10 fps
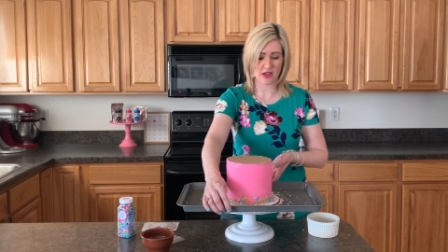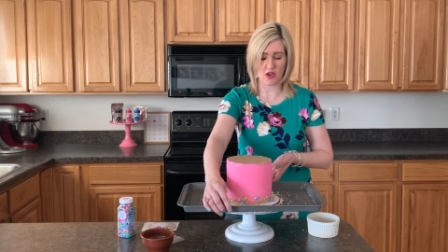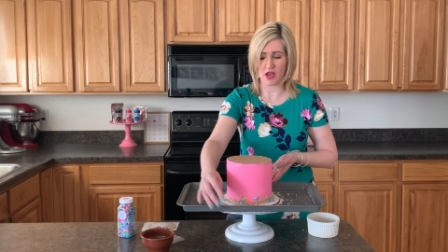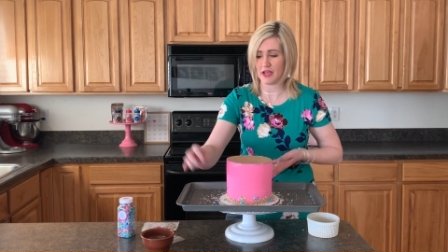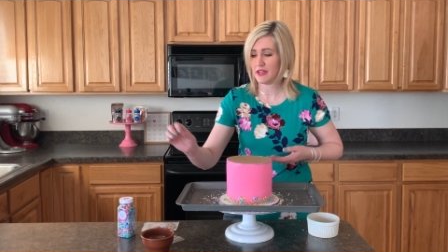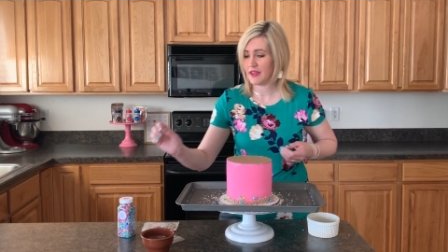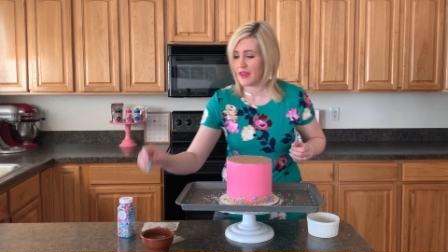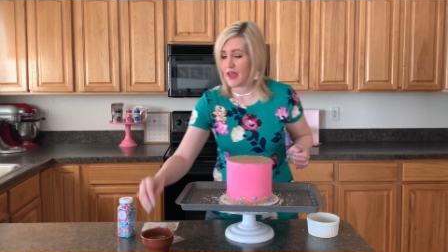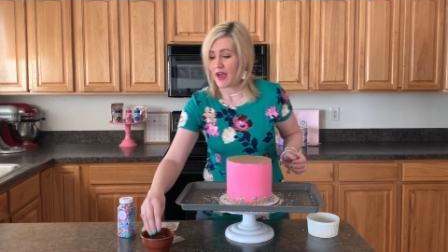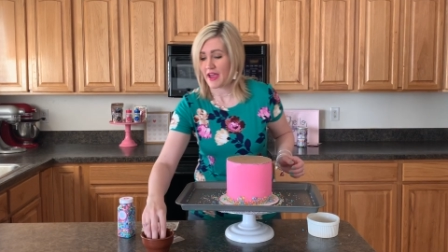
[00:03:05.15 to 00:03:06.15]
on,
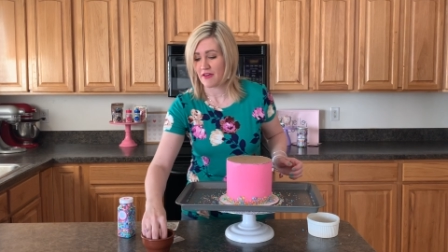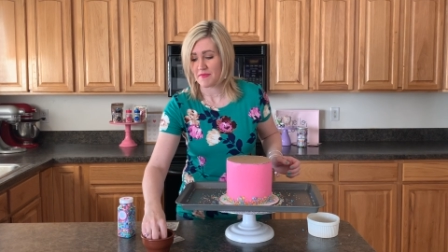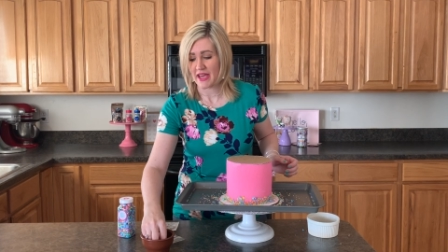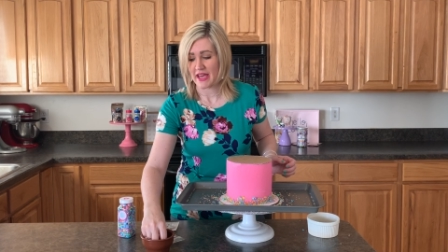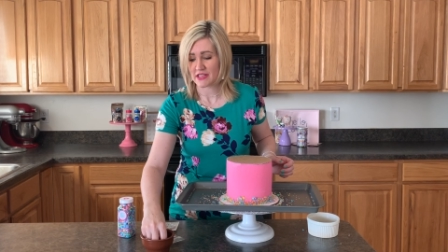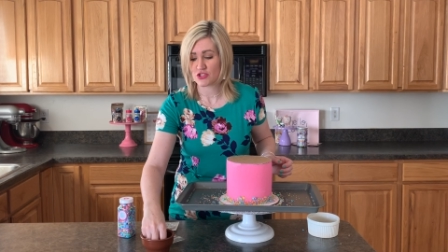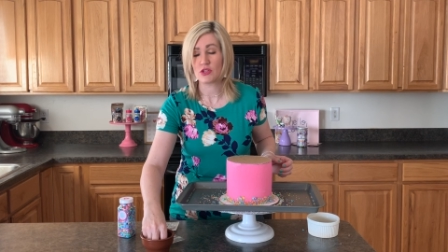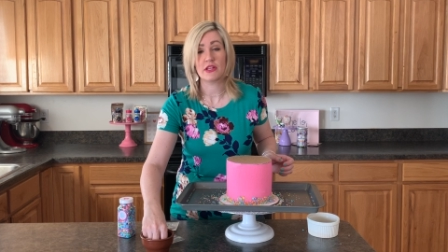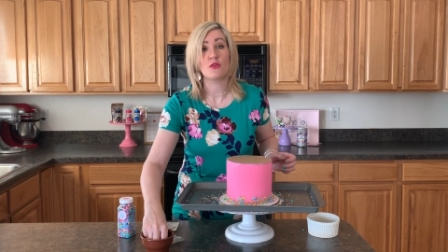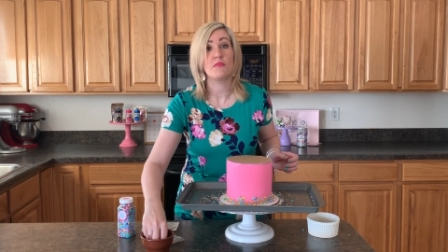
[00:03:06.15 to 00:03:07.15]
I have my extra
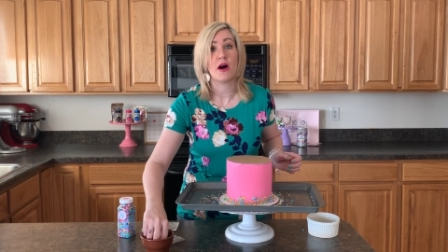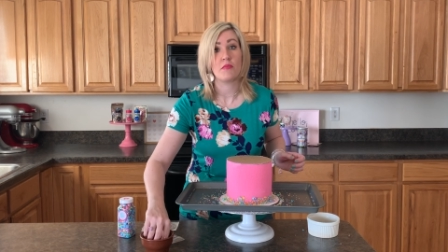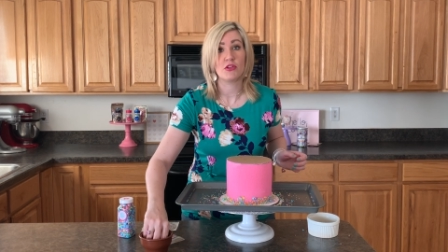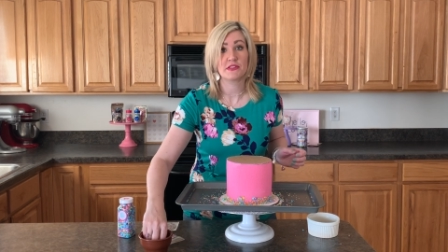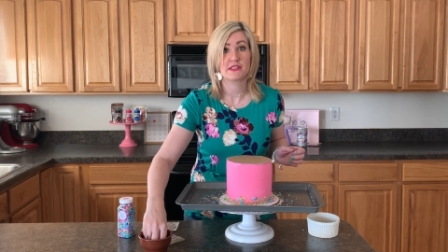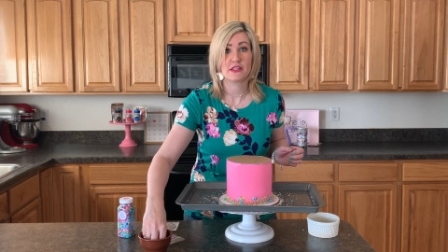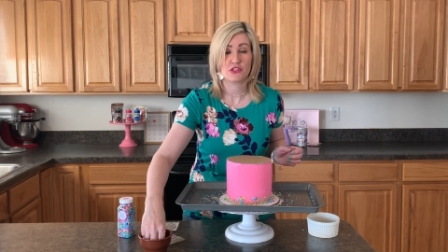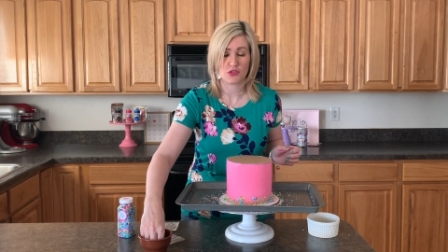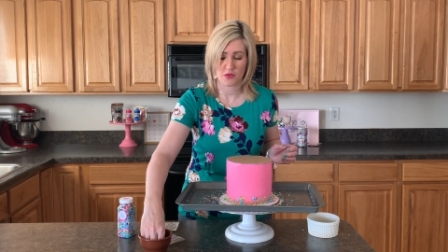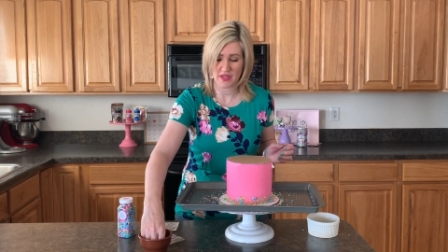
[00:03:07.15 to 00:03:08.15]
little baubles.
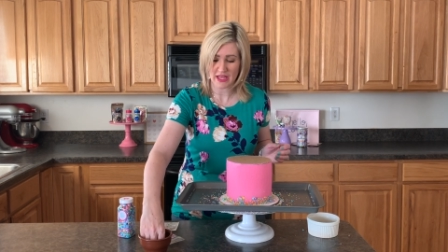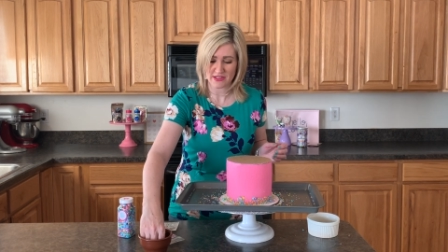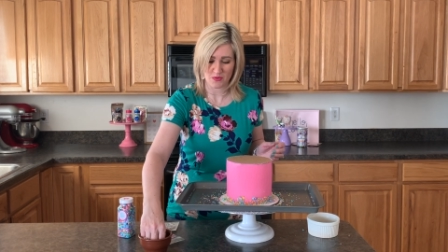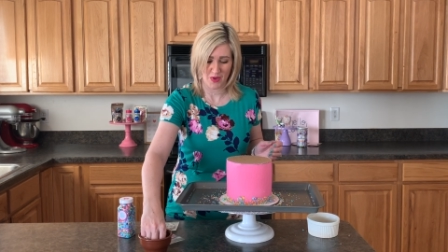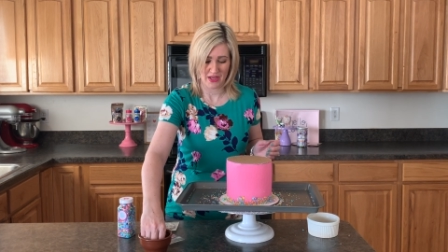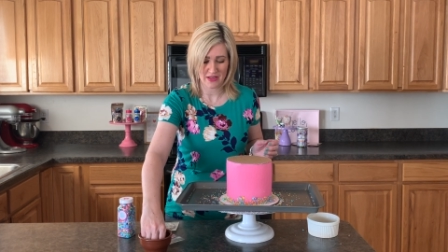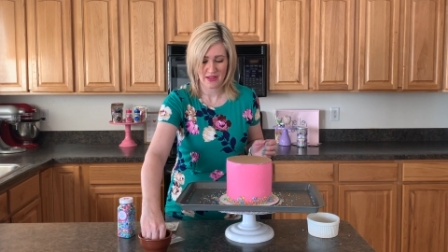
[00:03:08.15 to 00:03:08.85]
So that's when I'm